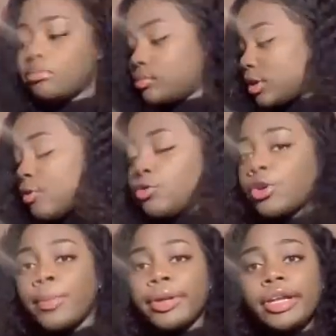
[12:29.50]
if
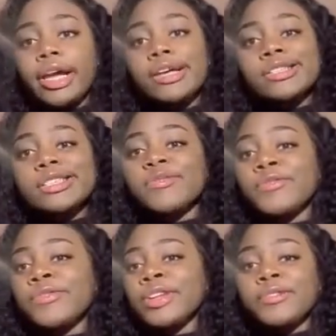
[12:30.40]
nobody else
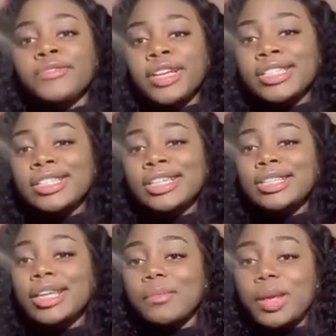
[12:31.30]
finna fix it,
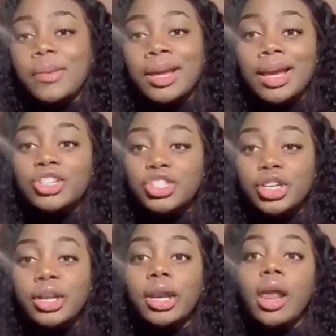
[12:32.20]
then maybe I
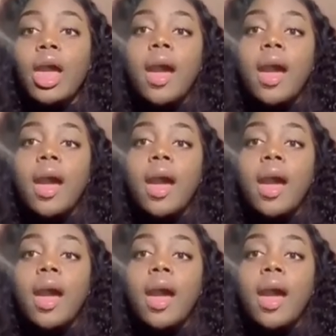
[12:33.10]
should.